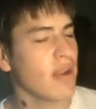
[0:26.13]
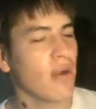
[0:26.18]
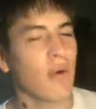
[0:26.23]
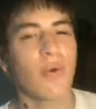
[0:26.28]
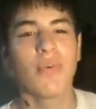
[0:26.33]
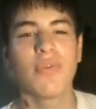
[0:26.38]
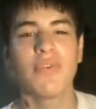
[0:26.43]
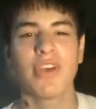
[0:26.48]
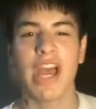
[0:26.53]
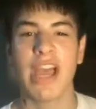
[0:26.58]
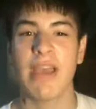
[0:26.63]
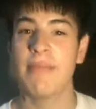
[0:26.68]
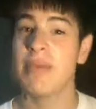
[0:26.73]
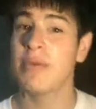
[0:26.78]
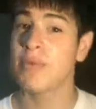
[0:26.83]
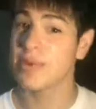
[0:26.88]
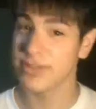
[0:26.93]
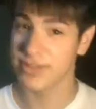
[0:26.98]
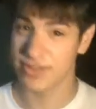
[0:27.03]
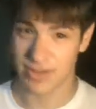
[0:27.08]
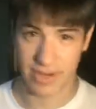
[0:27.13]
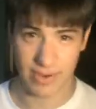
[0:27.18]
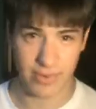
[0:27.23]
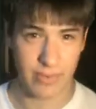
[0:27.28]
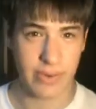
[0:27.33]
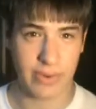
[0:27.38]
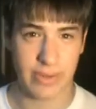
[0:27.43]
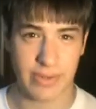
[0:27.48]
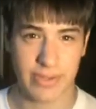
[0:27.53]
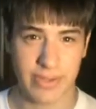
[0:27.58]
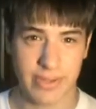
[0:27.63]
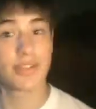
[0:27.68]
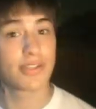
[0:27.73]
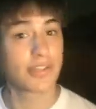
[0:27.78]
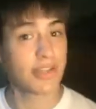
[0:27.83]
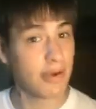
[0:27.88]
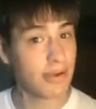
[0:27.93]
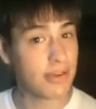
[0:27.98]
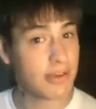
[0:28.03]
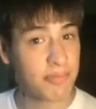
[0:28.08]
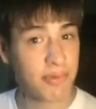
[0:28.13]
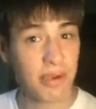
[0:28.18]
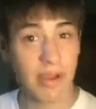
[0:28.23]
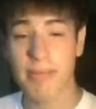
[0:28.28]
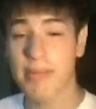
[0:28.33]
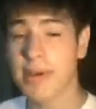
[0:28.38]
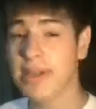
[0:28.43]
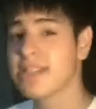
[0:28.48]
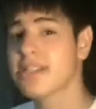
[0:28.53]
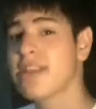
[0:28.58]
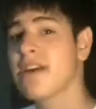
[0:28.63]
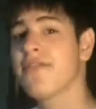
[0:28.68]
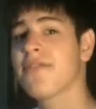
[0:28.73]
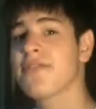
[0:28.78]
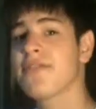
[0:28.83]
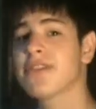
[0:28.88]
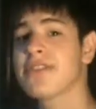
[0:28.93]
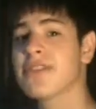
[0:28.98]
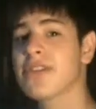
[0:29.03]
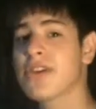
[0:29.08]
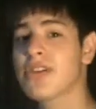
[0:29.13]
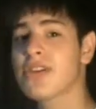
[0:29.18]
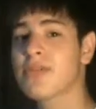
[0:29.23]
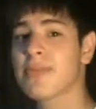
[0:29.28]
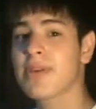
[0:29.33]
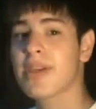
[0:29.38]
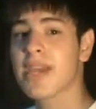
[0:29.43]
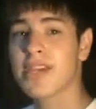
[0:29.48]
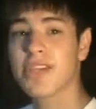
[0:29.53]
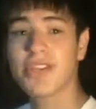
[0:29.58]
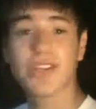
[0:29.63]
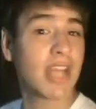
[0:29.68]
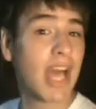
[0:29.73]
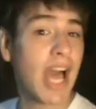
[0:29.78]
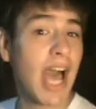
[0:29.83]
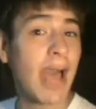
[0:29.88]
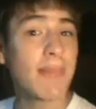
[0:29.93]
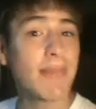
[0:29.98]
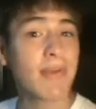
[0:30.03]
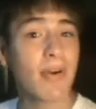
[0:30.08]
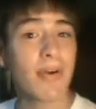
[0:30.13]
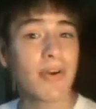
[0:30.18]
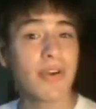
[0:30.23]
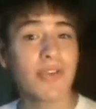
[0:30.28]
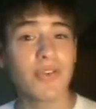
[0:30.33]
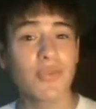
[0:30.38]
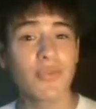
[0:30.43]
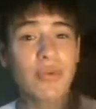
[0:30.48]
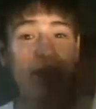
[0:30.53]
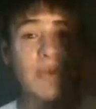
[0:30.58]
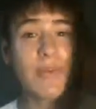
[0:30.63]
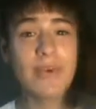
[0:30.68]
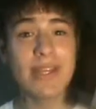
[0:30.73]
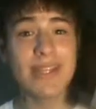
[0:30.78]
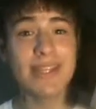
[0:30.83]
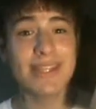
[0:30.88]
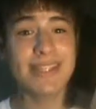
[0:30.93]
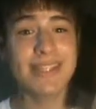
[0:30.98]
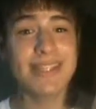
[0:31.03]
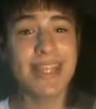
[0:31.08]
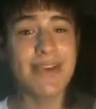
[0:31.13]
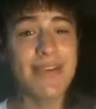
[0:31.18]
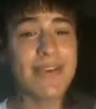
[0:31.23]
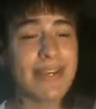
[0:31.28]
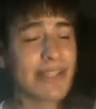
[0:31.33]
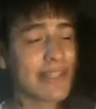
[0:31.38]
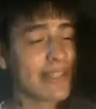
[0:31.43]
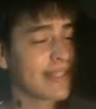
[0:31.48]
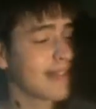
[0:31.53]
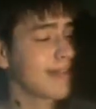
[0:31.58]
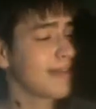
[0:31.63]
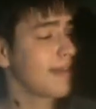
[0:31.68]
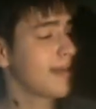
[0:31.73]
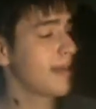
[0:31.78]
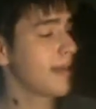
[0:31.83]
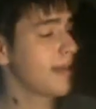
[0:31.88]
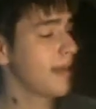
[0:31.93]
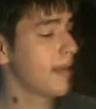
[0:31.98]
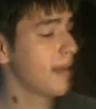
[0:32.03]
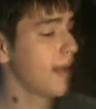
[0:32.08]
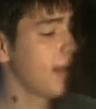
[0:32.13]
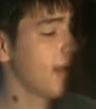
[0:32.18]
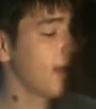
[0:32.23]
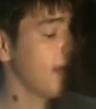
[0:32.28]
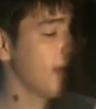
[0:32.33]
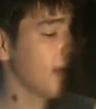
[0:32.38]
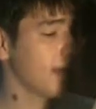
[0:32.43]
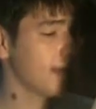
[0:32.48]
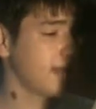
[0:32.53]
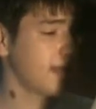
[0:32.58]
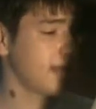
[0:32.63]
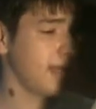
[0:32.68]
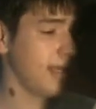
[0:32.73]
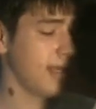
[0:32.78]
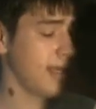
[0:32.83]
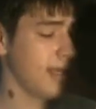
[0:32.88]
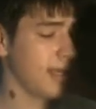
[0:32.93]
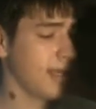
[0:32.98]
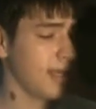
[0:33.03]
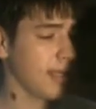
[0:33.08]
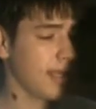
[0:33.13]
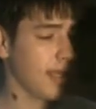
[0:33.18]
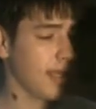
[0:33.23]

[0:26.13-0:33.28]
an old-timey wizarding world. So, to prep myself for this awesome occasion, I'm going to reread the series. Let's see,